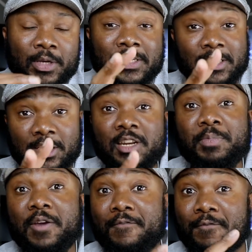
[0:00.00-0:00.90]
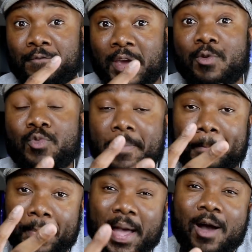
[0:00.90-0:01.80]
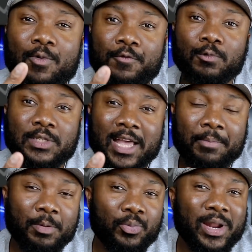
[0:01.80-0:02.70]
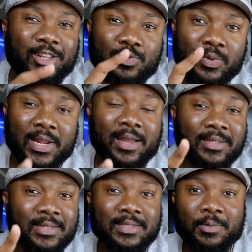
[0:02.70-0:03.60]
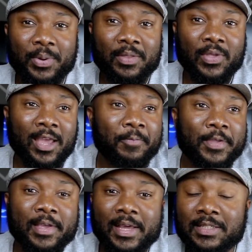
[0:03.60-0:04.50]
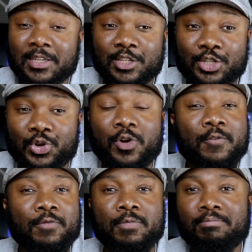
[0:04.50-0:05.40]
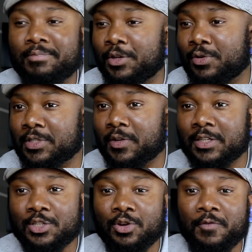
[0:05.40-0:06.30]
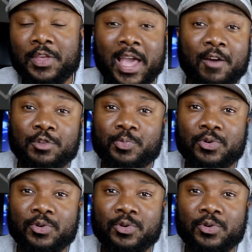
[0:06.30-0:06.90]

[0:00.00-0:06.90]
because it's going to be a very powerful tablet, but I do not anticipate that it's going to serve, you know, it's going to serve the average